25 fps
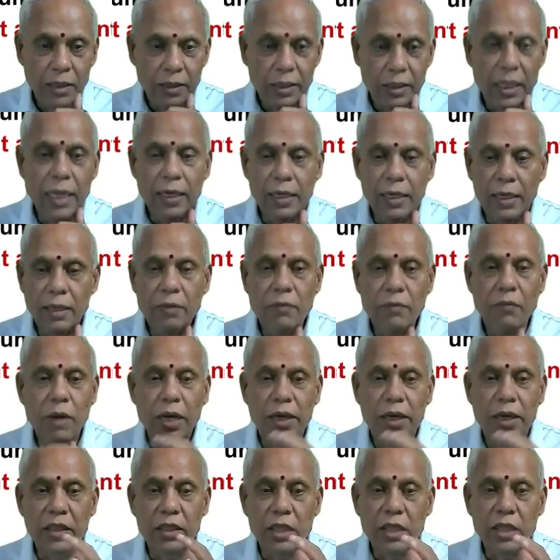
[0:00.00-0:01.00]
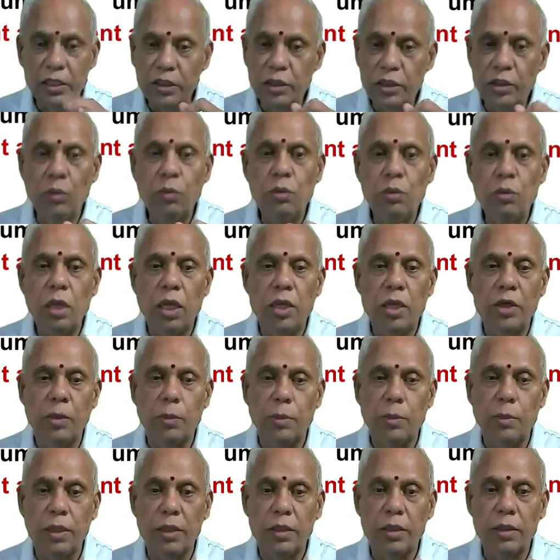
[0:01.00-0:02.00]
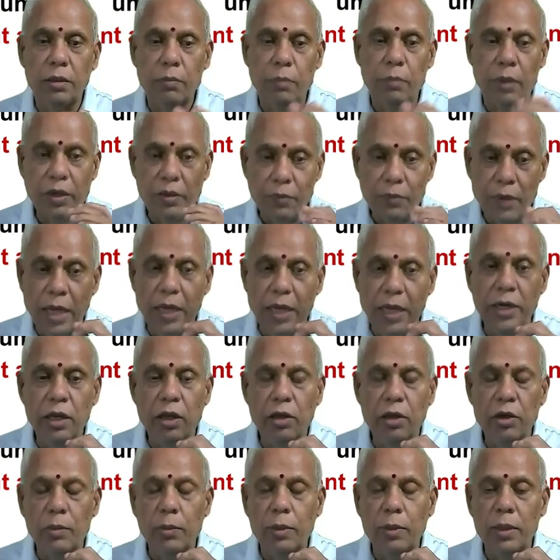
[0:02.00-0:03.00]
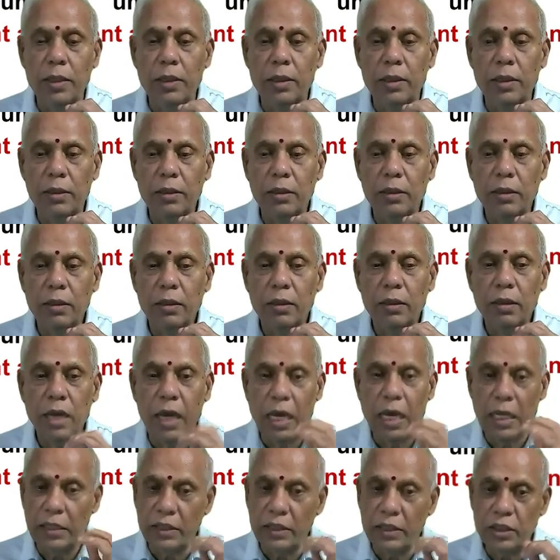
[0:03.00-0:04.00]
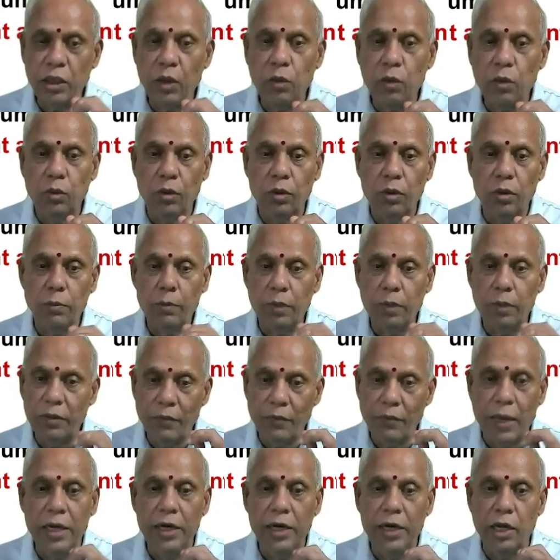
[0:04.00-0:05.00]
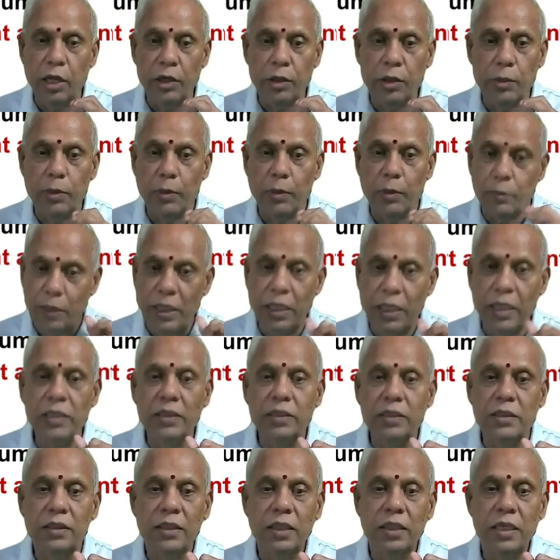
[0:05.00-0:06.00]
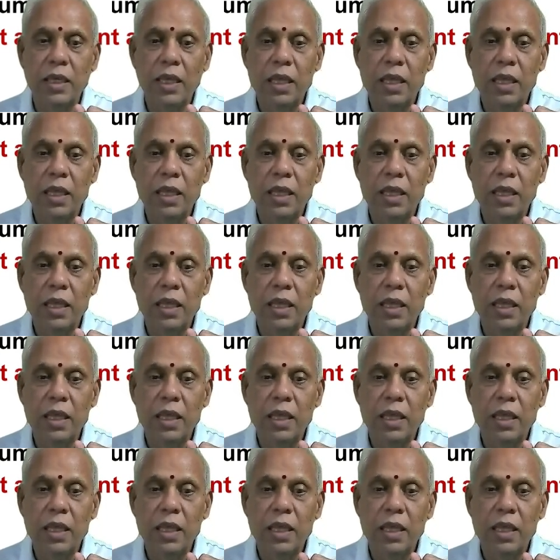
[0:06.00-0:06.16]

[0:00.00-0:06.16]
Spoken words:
Then what is unsound argument but valid argument? Unsound but valid argument means